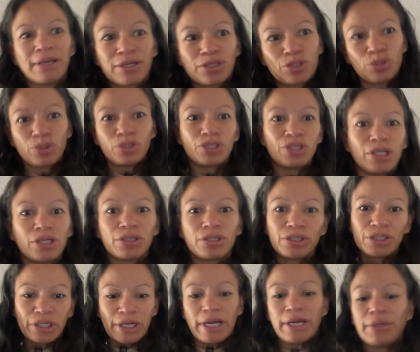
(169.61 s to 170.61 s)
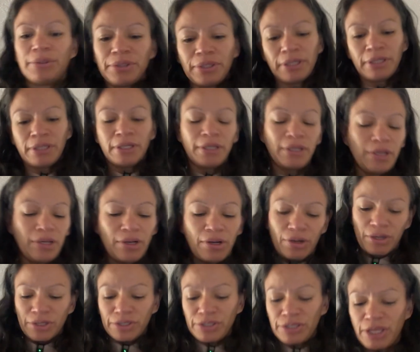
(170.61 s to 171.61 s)
Next to a little child,
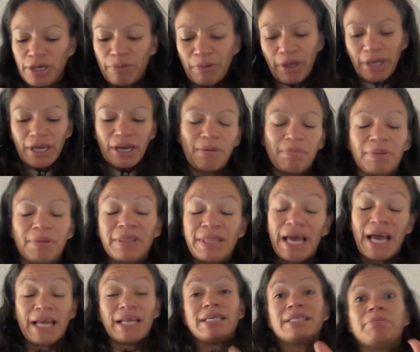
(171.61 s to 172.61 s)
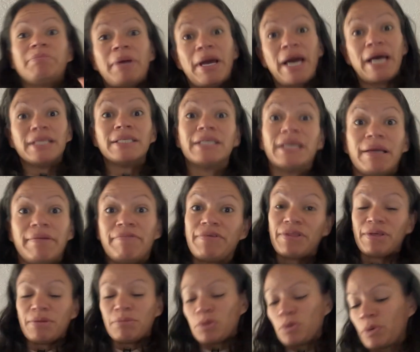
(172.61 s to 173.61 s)
or else they wake up, and that is a bad time
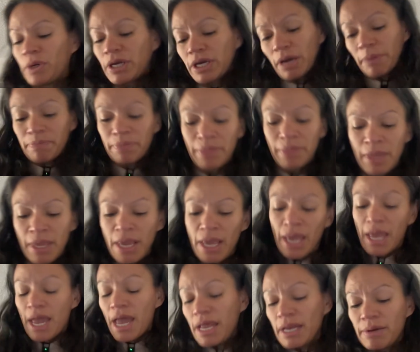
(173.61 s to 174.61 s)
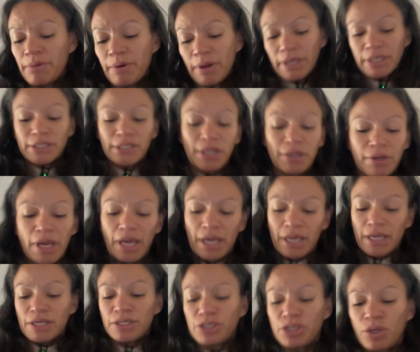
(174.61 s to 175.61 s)
for them to wake up. Anyways,
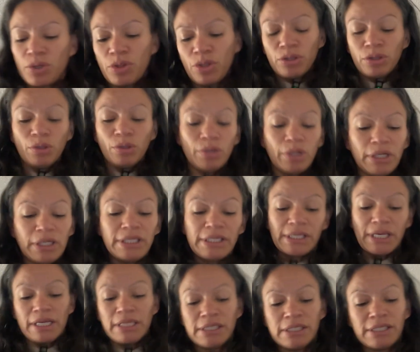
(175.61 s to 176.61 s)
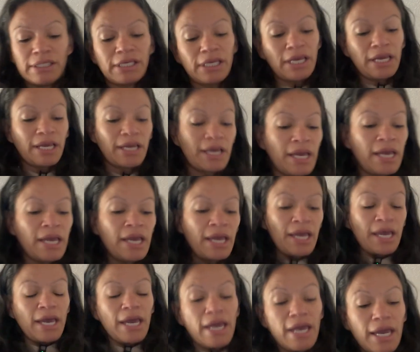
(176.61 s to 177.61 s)
okay. So the Lord sends
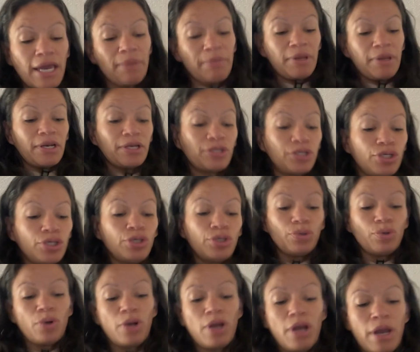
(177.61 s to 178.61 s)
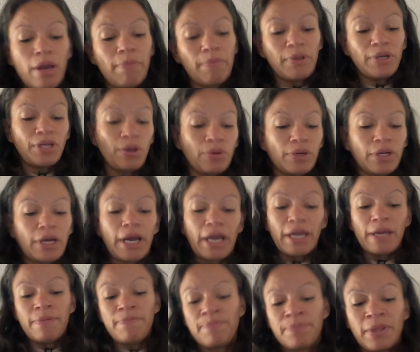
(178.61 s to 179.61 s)
Ammon to
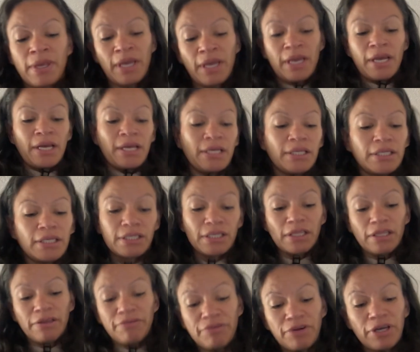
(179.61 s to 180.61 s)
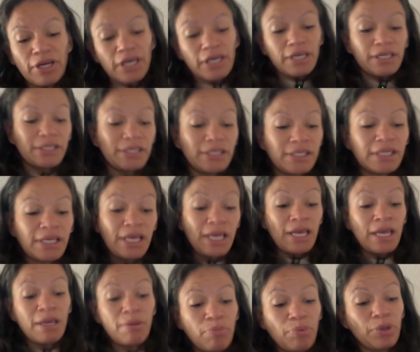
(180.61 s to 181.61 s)
Middoni to deliver his
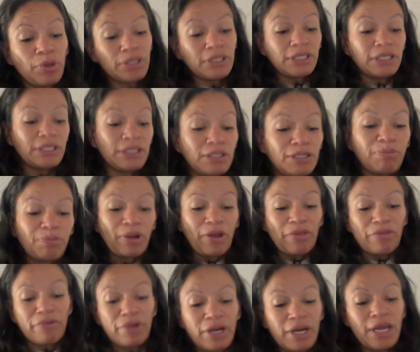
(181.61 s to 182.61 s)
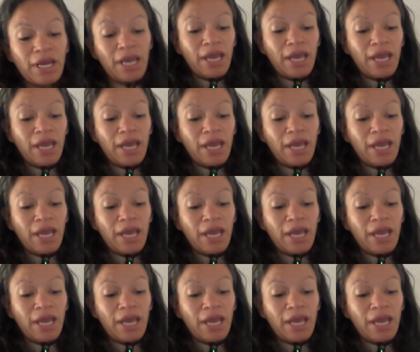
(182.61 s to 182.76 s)
imprisoned brethren.